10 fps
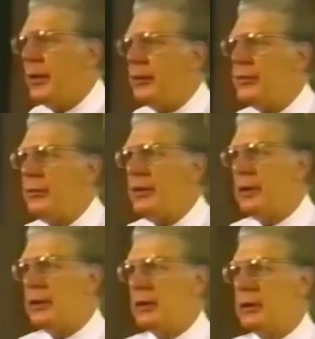And so we
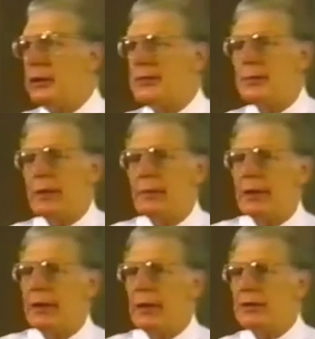did a little
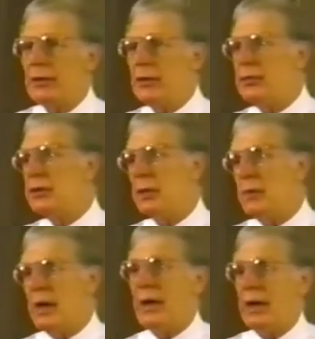experimentation
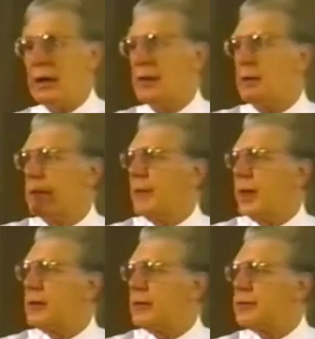using wire to
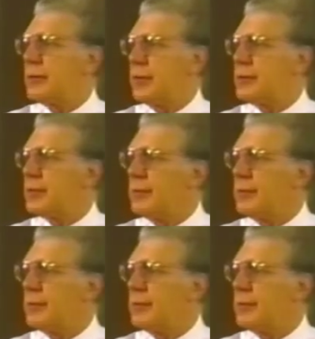make the joints,